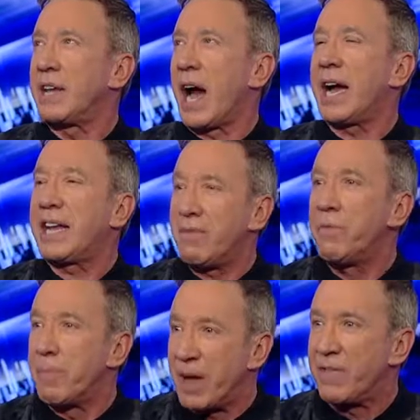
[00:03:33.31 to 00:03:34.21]
I, give
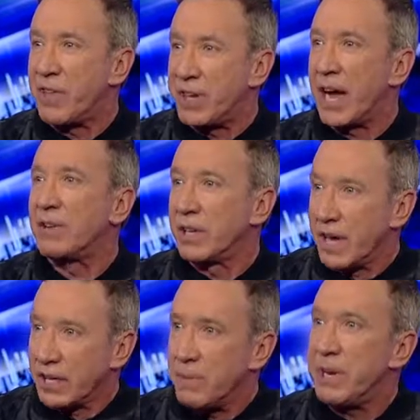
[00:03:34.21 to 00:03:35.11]
him the benefit of the doubt. A
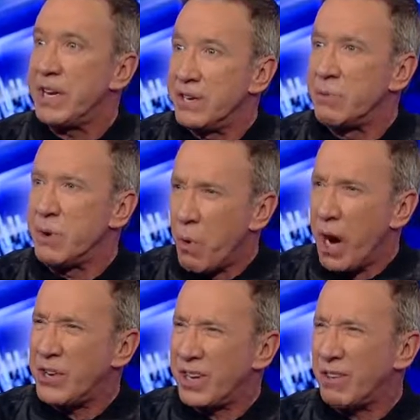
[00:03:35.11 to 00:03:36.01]
lot of comedians we
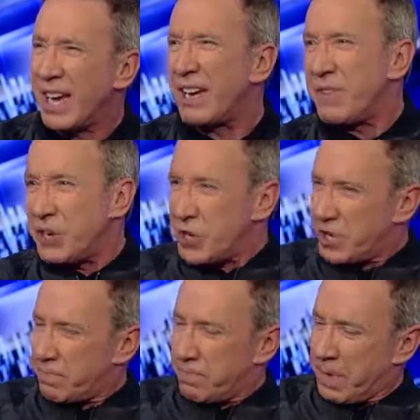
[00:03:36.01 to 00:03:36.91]
watch it go, God, if you
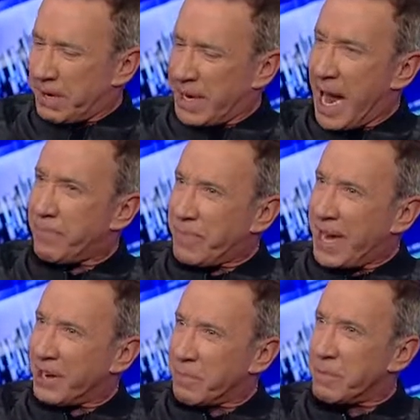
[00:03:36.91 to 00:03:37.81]
just gap
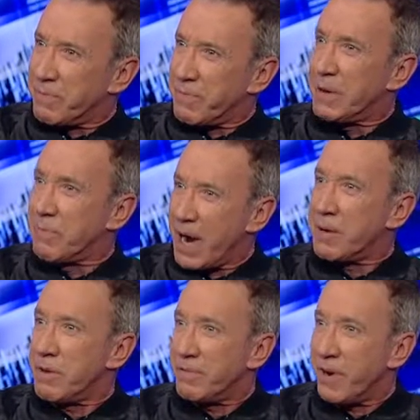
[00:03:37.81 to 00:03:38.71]
that a little bit, it might
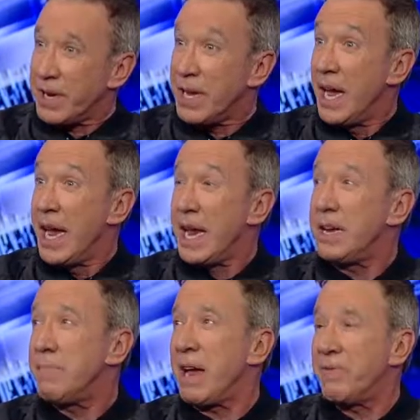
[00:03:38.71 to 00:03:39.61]
have been funny.
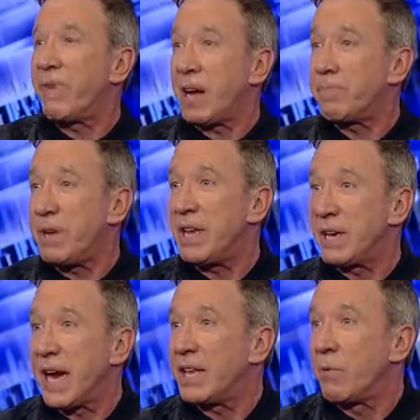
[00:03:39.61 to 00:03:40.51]
And he may, in fact, be
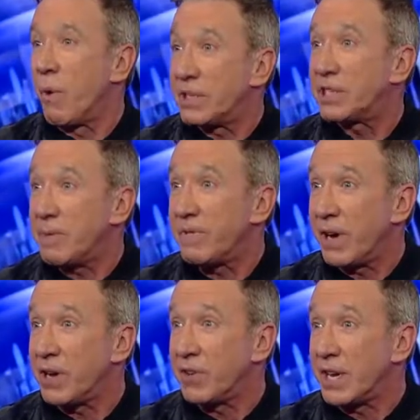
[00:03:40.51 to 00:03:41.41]
a guy that wants to be
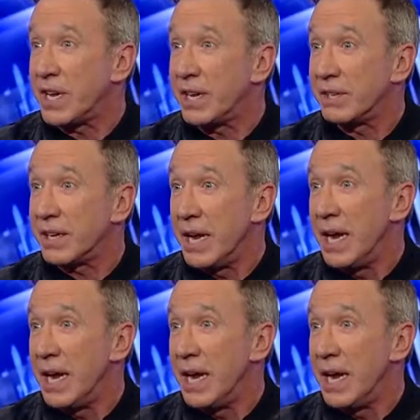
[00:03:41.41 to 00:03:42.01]
funnier than he is.